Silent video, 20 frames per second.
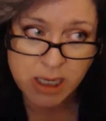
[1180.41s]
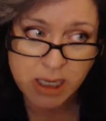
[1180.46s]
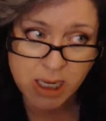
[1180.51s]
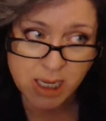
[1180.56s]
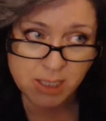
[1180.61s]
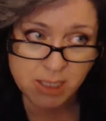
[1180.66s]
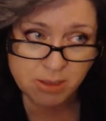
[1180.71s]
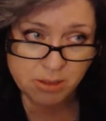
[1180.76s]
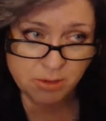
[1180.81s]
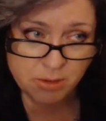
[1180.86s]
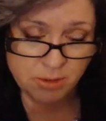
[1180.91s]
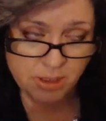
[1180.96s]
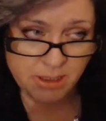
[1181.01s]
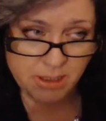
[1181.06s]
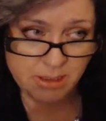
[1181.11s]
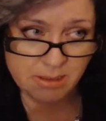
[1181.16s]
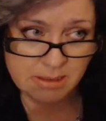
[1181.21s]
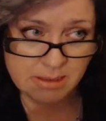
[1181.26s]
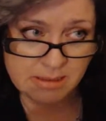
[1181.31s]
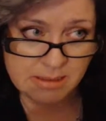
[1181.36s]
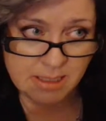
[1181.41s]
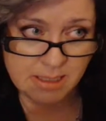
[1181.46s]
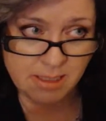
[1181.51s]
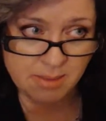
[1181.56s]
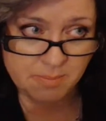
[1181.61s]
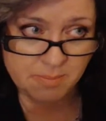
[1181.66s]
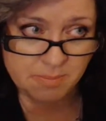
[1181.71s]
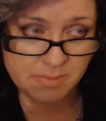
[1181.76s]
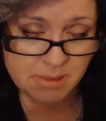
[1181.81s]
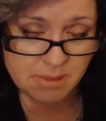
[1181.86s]
and they're in the
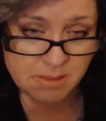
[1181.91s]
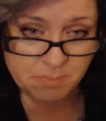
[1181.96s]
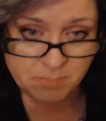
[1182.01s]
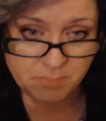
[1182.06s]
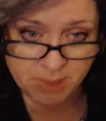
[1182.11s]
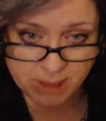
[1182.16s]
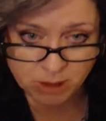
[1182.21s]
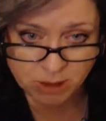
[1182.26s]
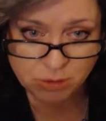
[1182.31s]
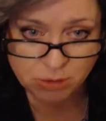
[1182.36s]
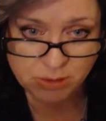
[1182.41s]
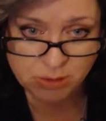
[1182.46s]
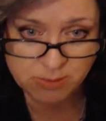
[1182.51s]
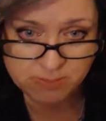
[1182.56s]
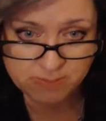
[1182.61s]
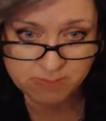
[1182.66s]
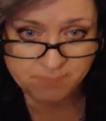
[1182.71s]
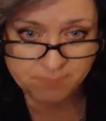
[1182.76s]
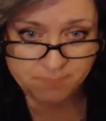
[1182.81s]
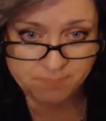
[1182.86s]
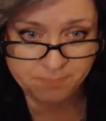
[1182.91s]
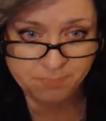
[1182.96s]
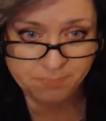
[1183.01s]
same spectrum.